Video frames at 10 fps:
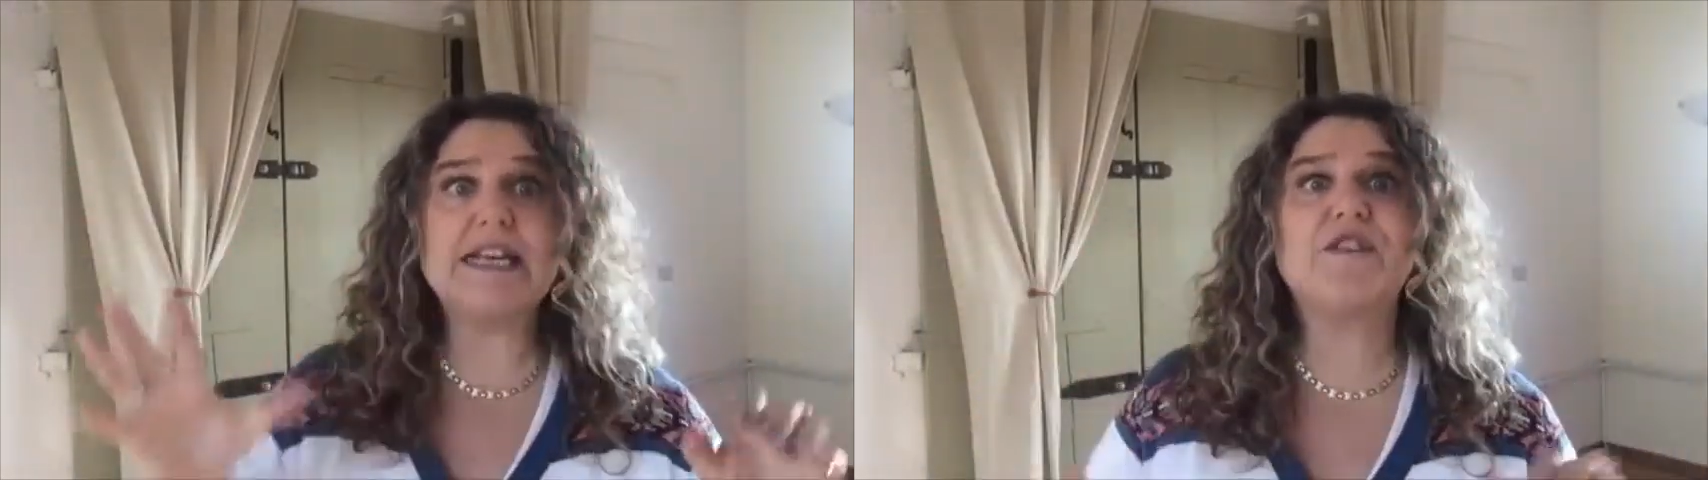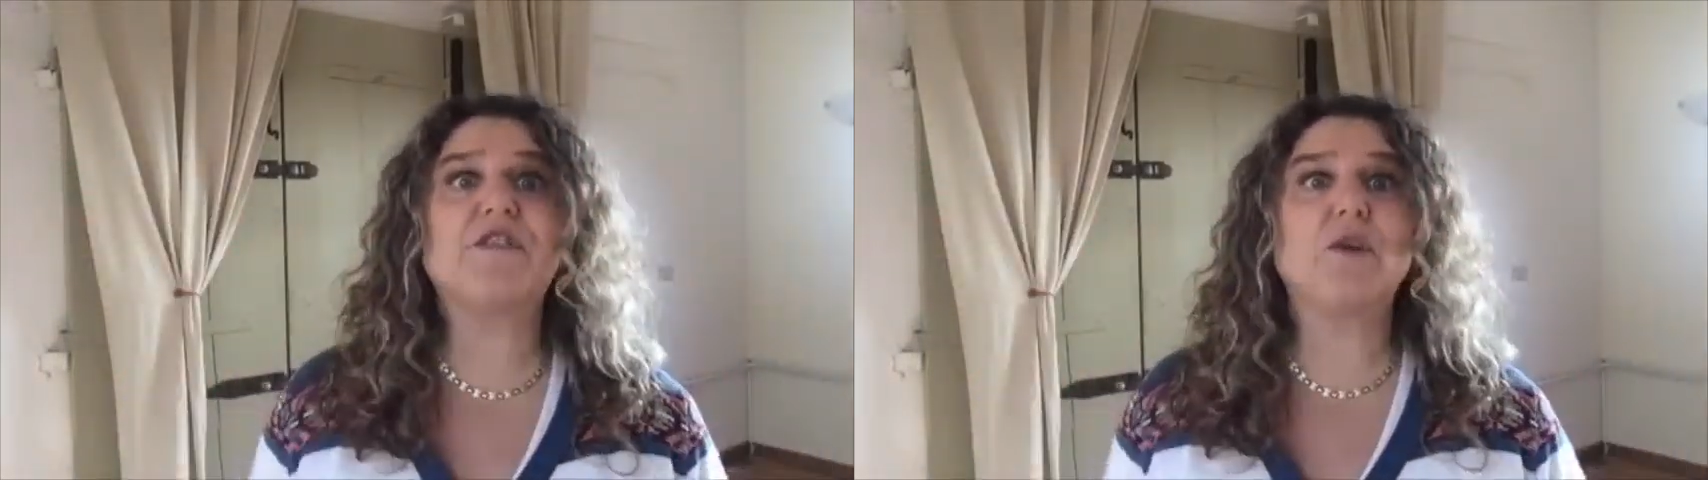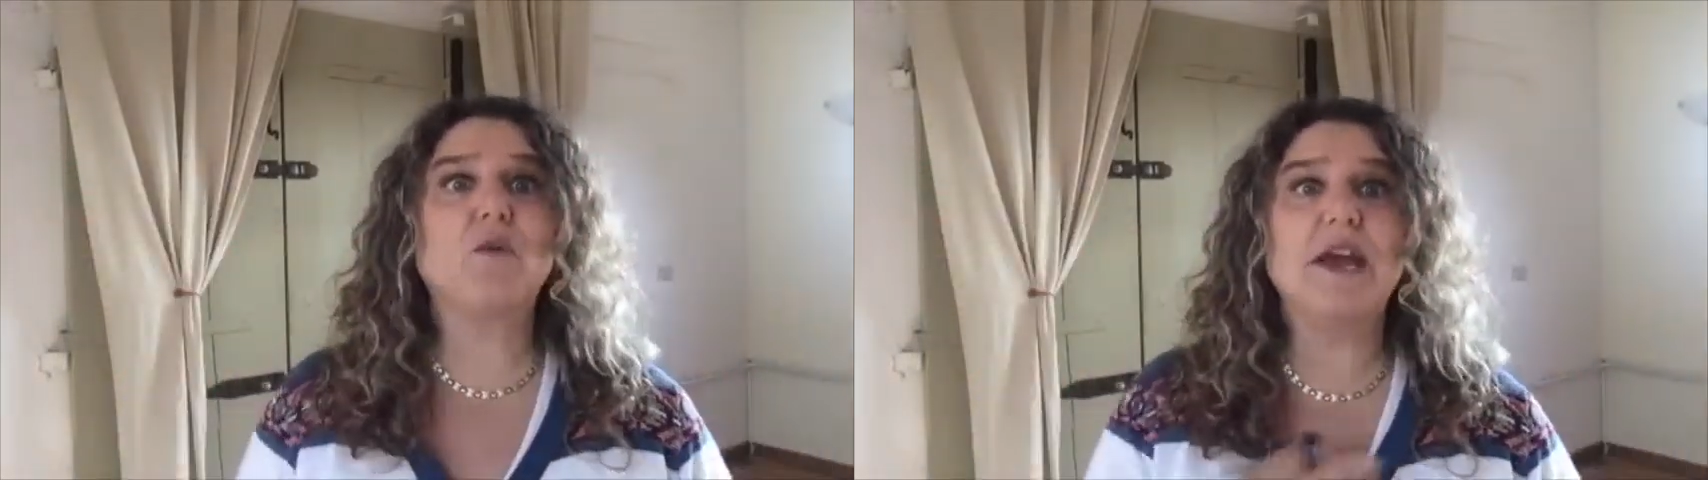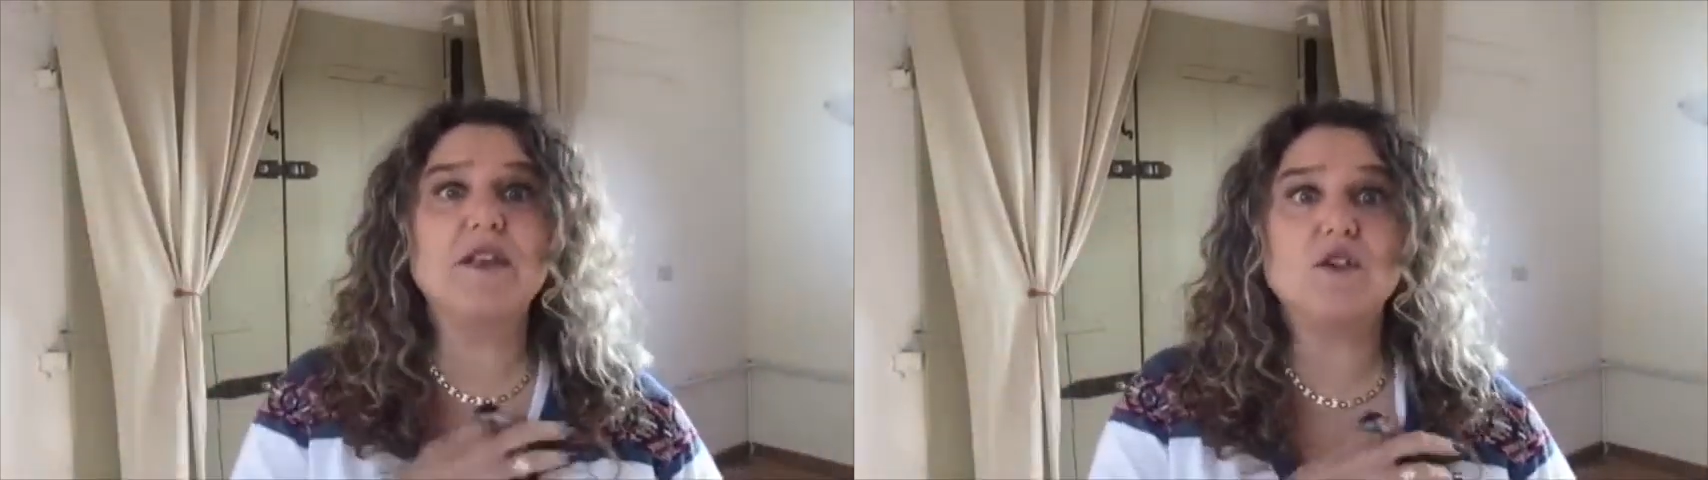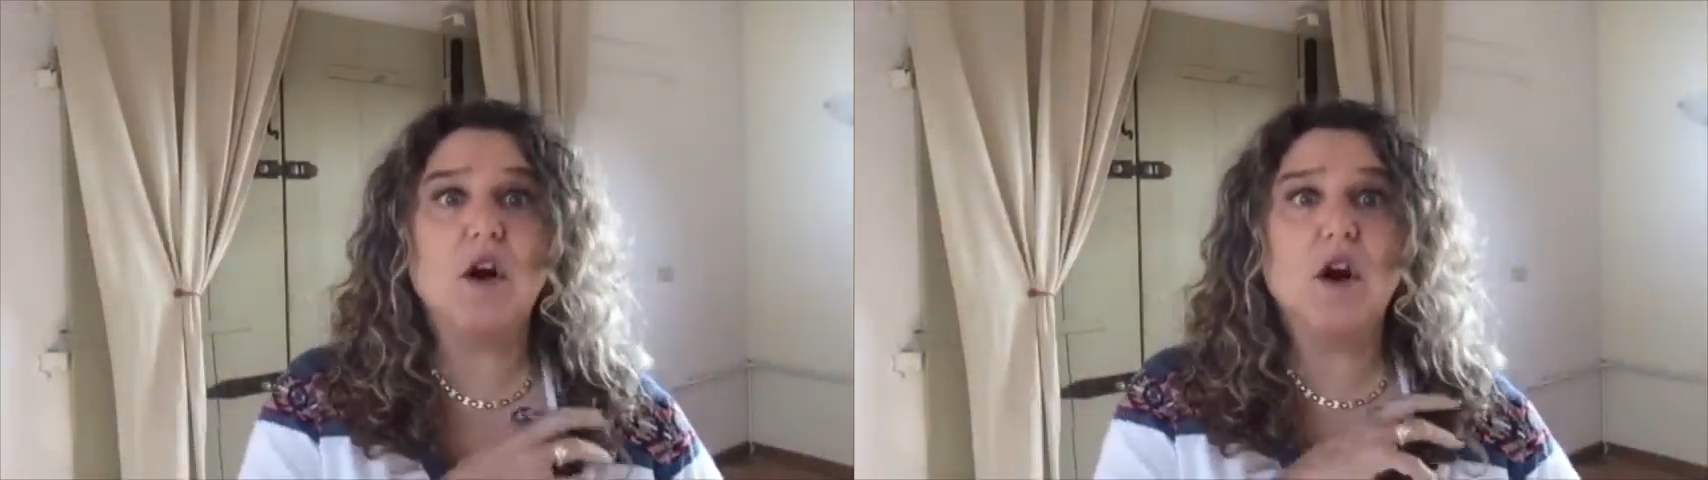different
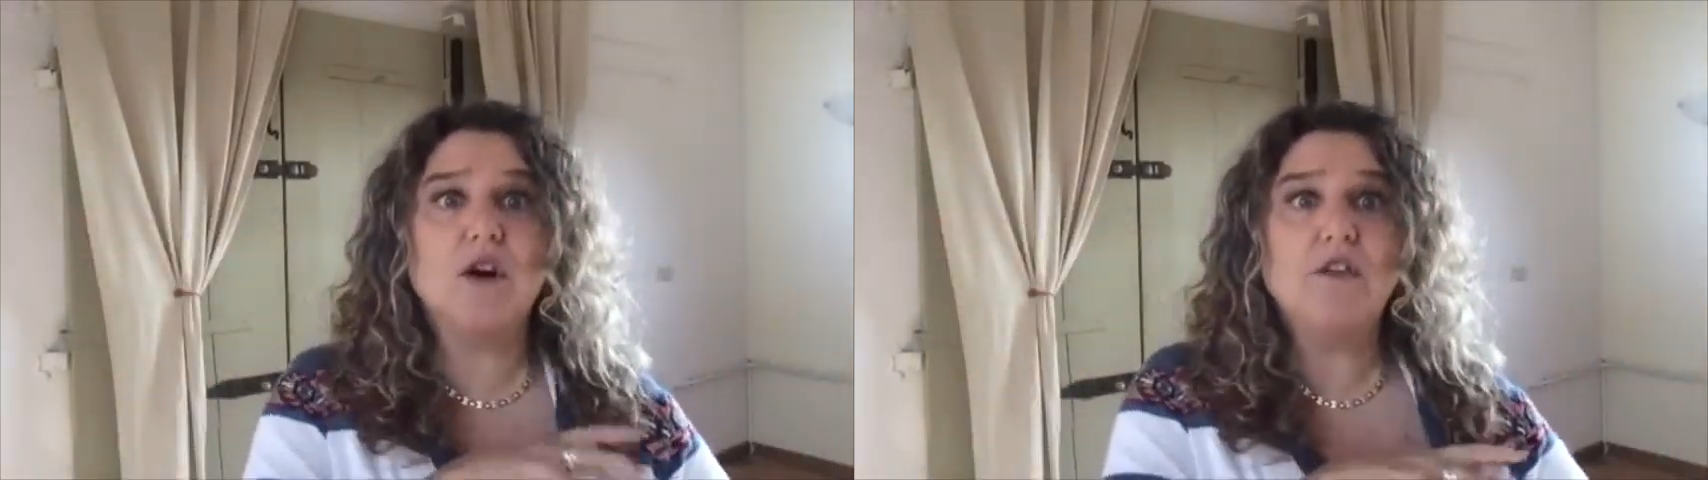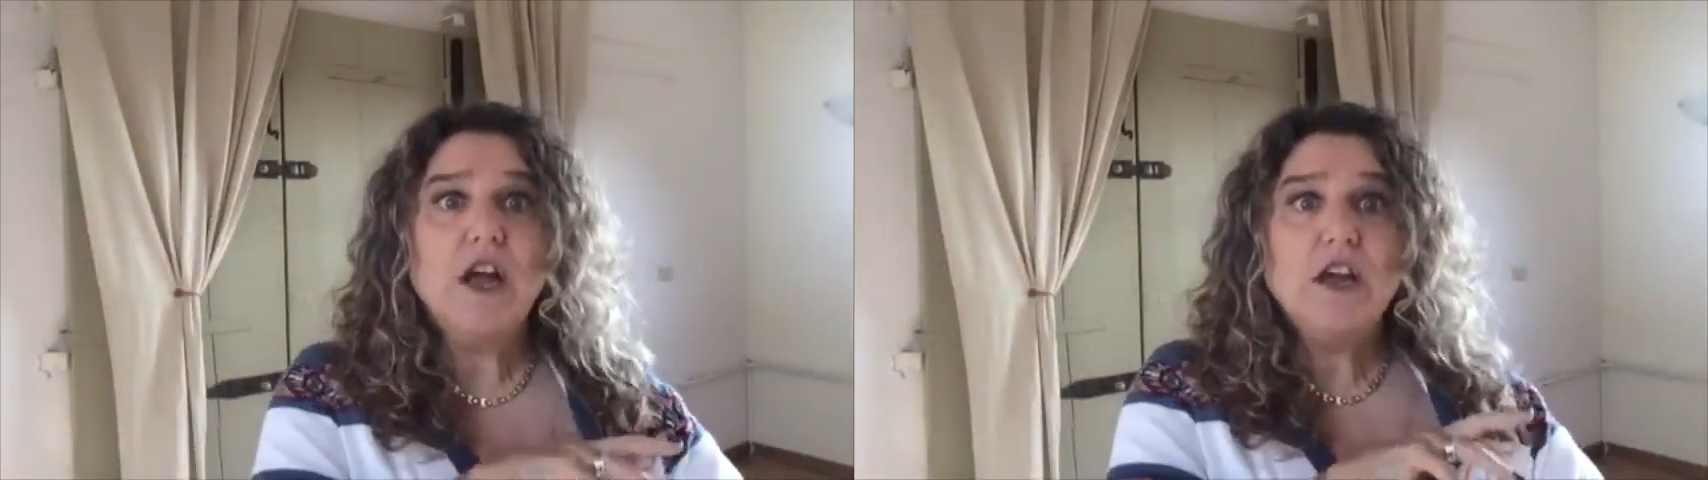ways of